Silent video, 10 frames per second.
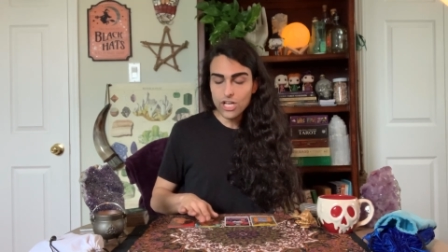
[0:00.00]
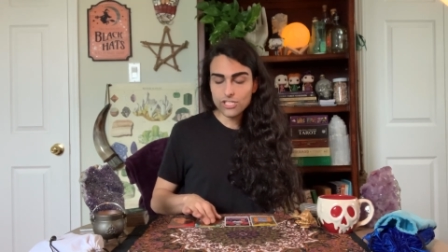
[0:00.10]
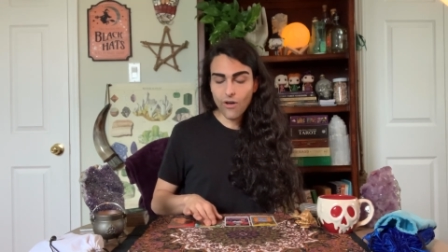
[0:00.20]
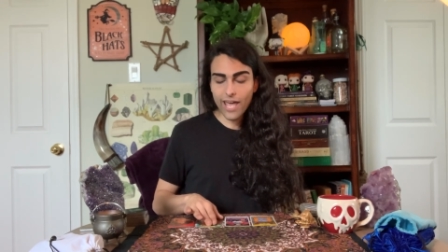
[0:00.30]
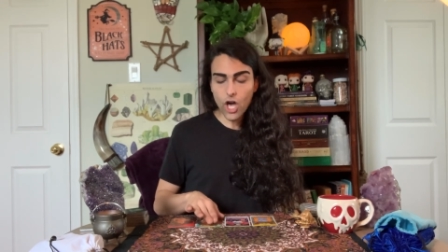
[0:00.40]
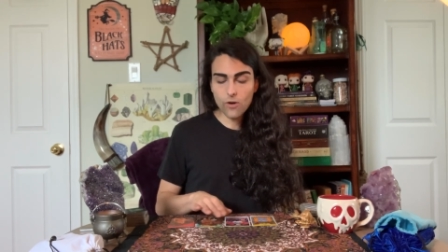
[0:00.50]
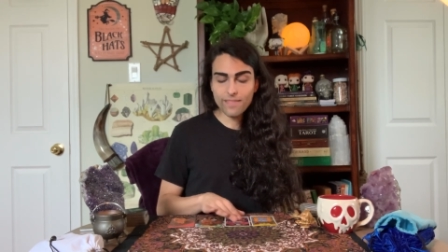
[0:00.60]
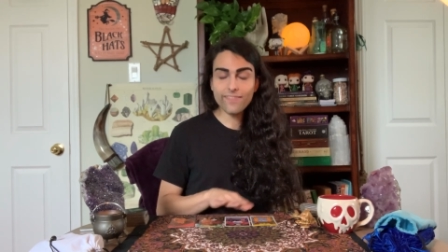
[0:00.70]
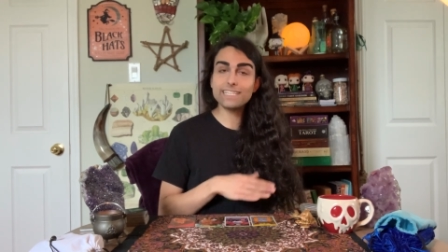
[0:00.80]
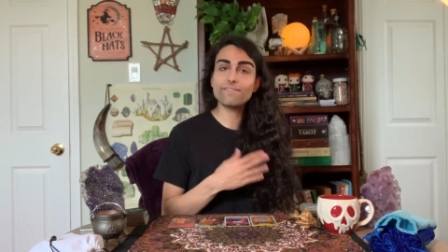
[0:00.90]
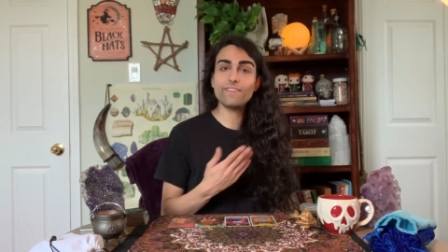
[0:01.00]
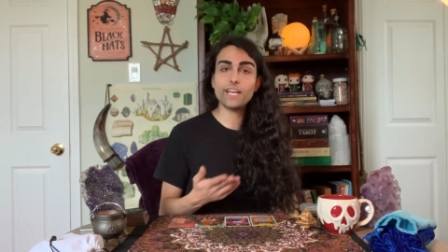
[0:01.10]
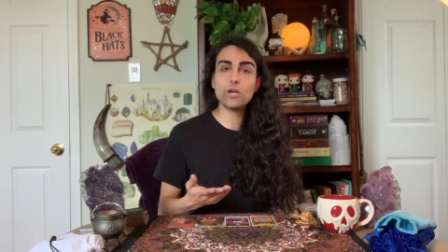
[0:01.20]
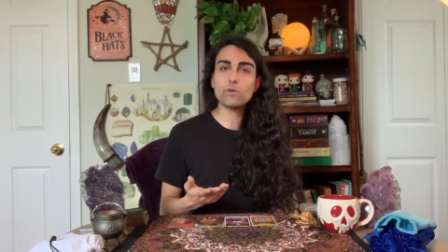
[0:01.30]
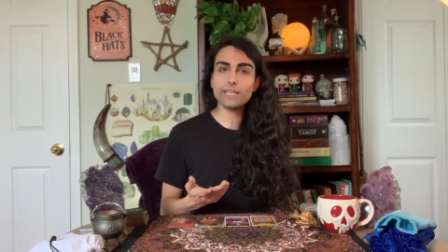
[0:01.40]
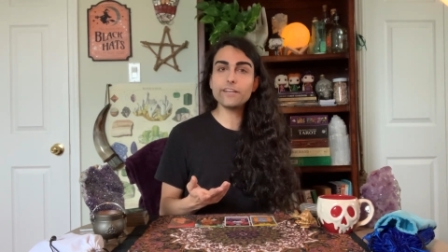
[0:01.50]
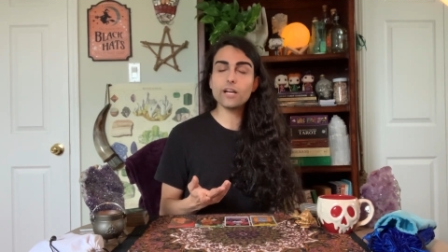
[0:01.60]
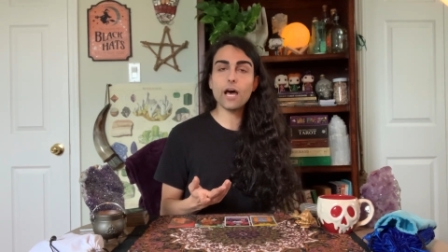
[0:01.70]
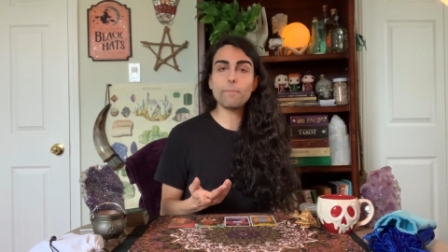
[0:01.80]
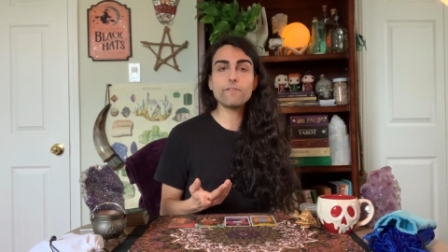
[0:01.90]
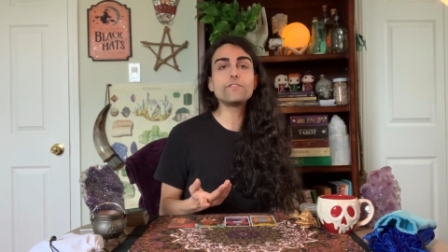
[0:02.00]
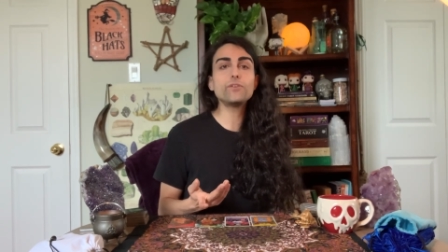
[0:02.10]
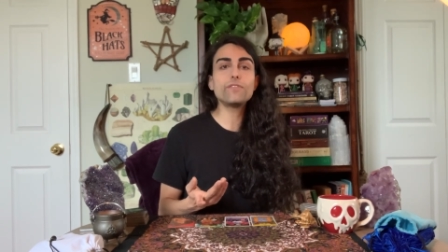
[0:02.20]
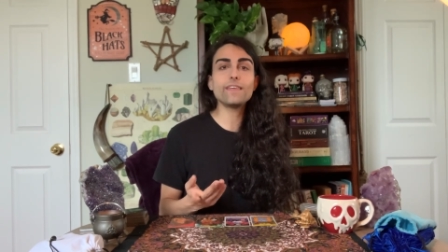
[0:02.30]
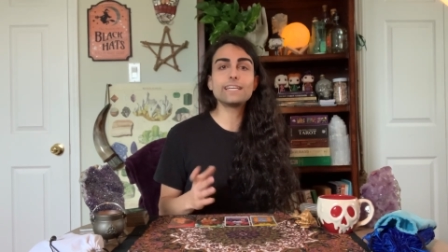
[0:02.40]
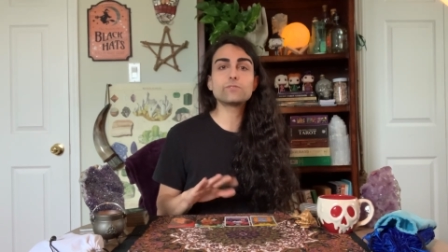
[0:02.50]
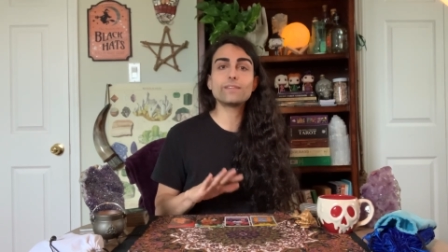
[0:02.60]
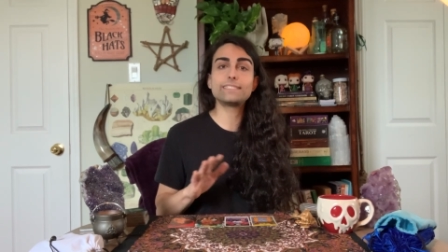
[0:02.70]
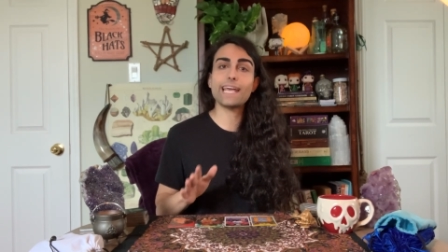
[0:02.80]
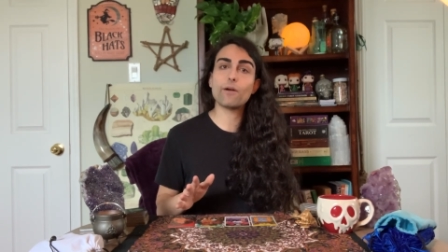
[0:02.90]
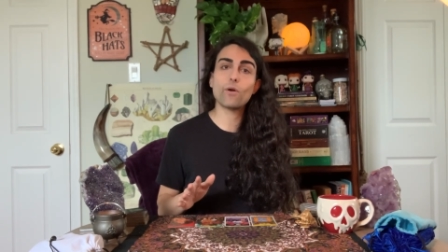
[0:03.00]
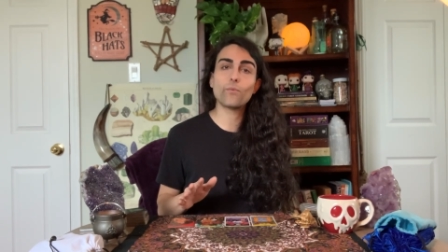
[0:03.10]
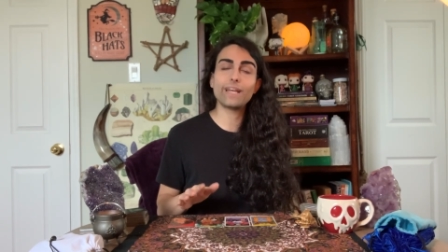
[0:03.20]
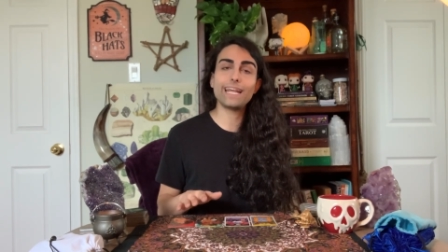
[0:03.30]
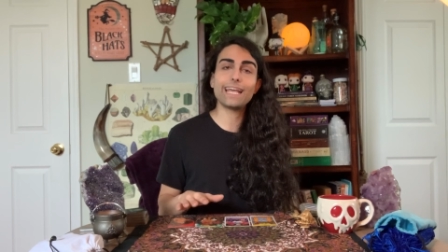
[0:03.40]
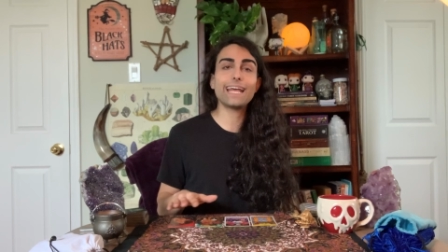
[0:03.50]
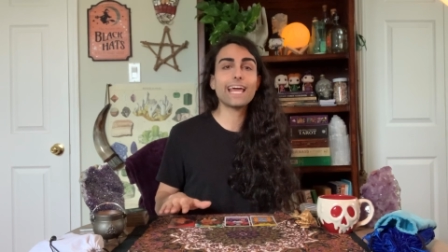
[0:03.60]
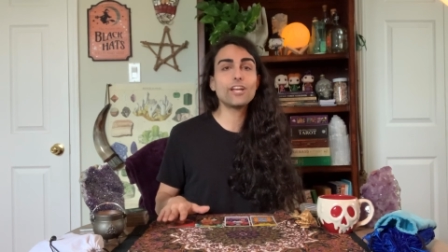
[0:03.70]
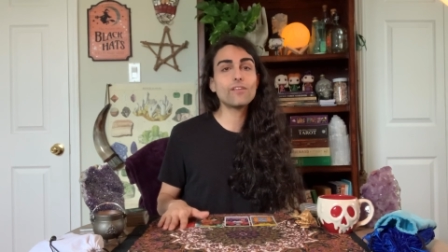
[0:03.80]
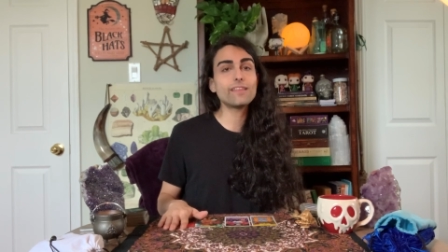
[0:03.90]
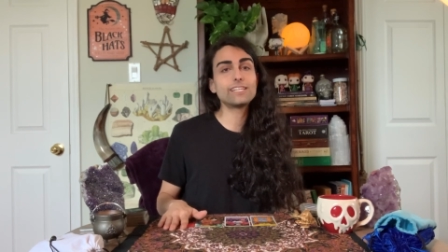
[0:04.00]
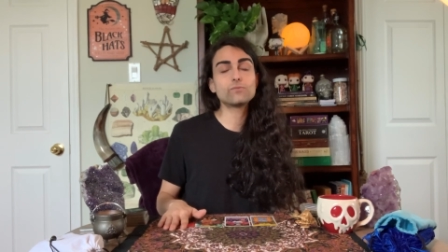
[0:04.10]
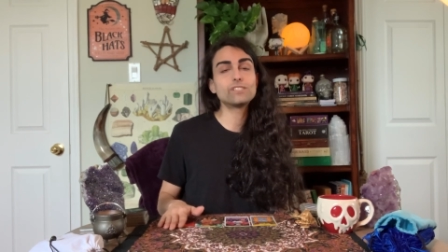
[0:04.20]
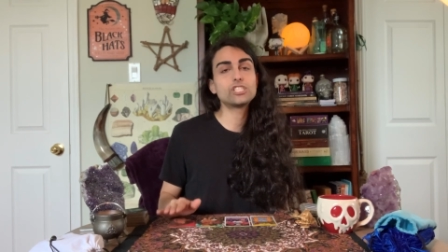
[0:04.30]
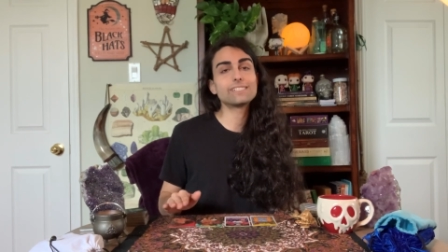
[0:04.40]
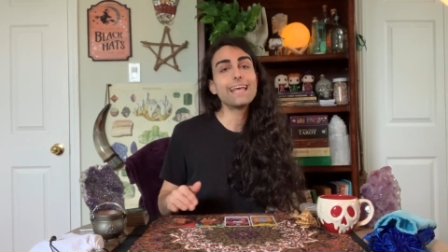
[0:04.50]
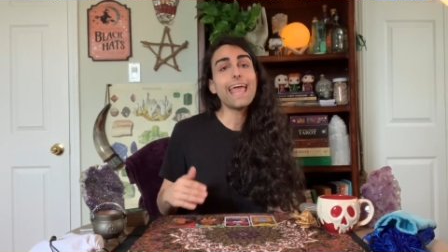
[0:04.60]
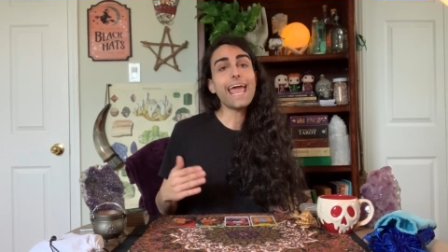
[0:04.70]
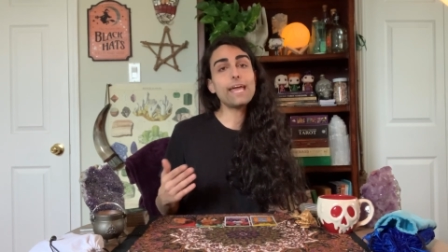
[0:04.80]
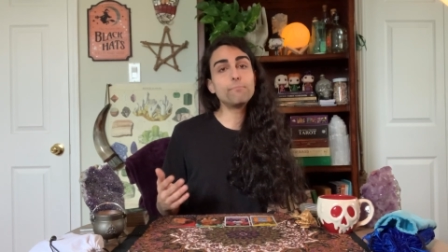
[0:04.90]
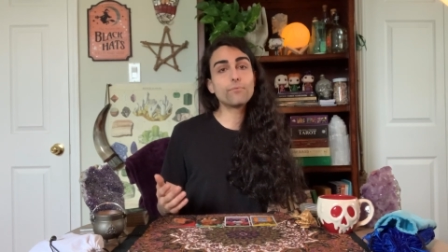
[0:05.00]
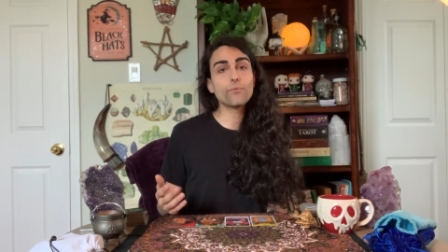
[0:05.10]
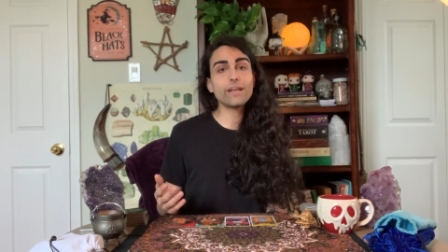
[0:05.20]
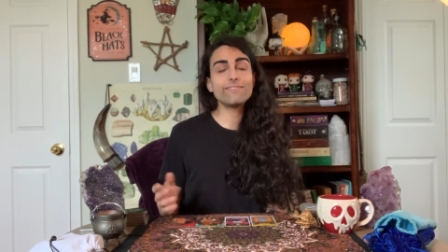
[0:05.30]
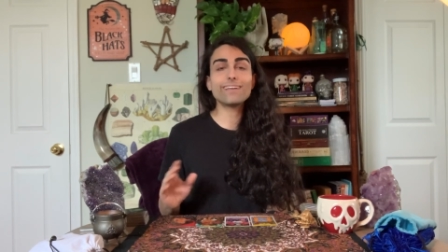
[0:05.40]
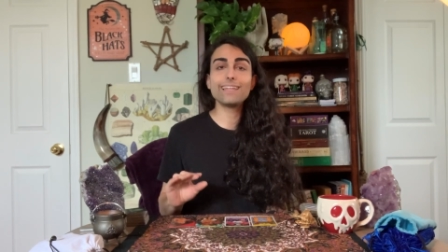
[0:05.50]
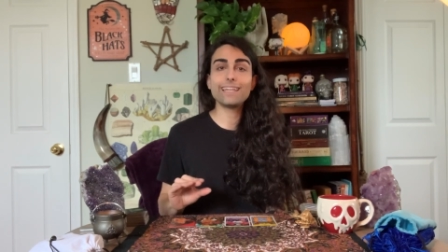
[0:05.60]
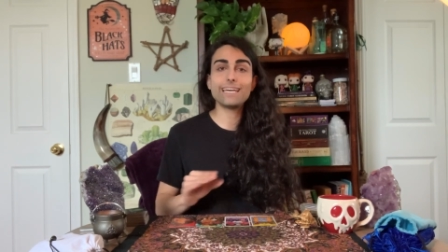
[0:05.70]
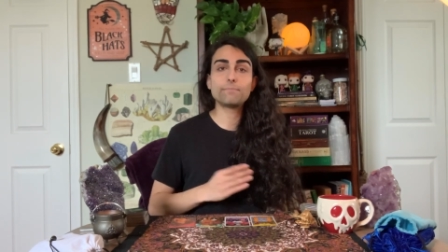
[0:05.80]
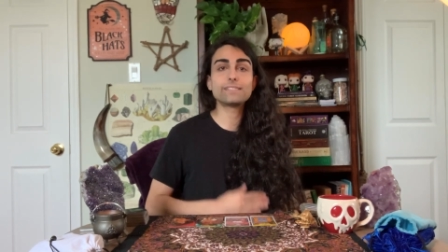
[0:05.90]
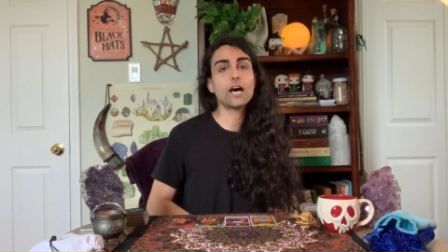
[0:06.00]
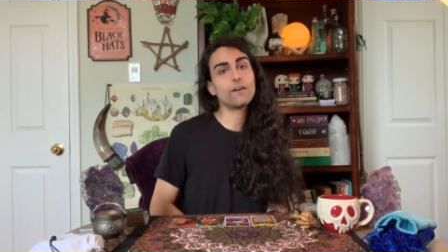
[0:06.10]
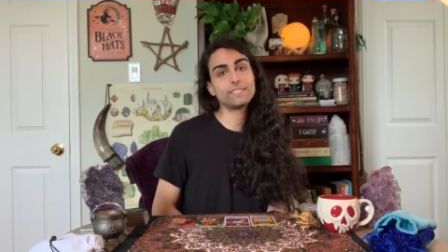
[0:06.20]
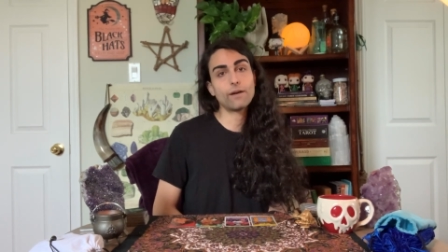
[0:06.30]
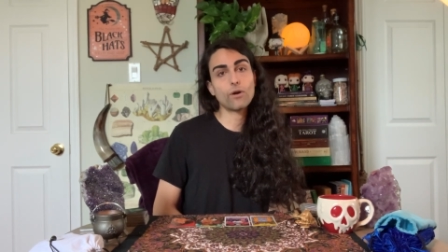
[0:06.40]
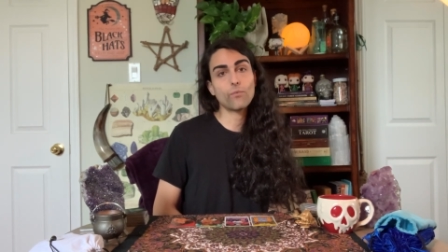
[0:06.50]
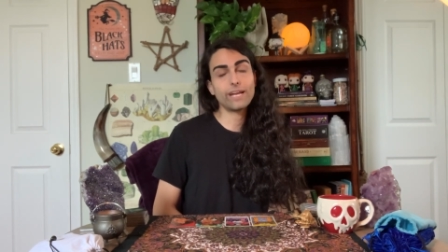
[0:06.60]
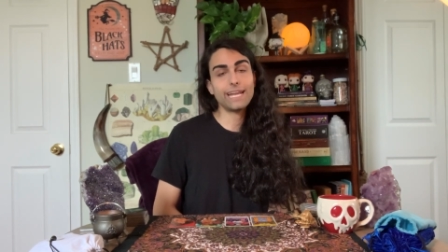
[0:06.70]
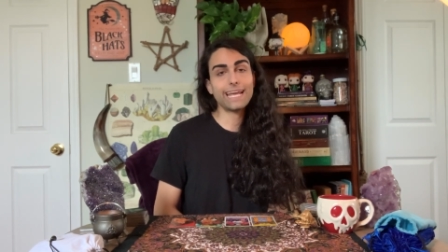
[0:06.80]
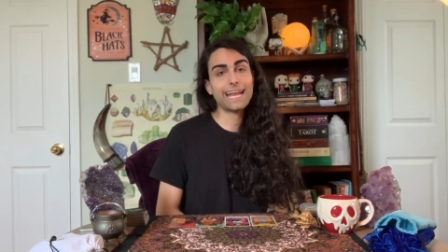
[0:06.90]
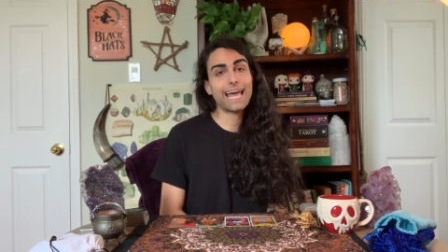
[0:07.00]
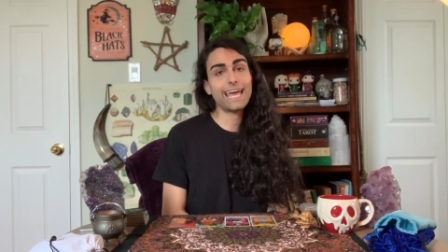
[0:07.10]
So I hope that this video cleared up a few things with tarot reading, and I know that this was just a brief glimpse of tarot reading. It